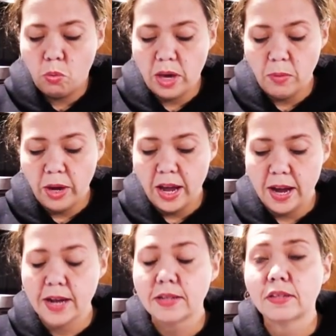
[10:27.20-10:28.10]
we
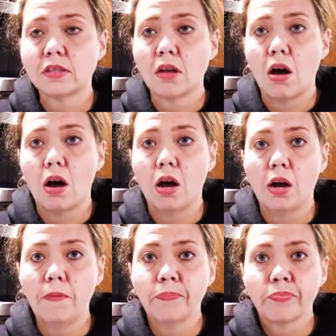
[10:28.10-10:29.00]
went and
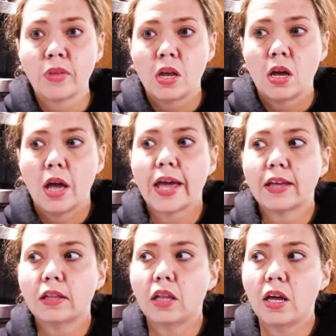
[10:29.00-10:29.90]
saw a
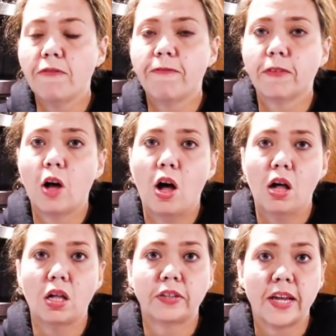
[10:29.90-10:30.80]
cliff
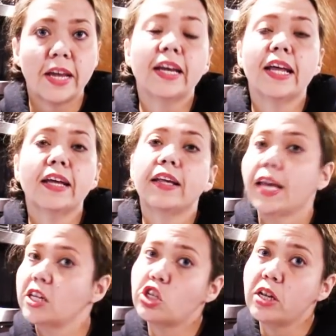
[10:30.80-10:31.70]
called Indian
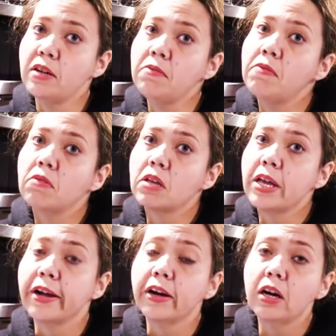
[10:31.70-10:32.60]
Kitchen
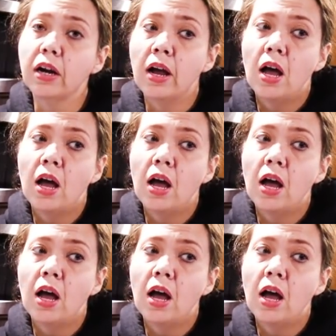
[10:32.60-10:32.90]
here.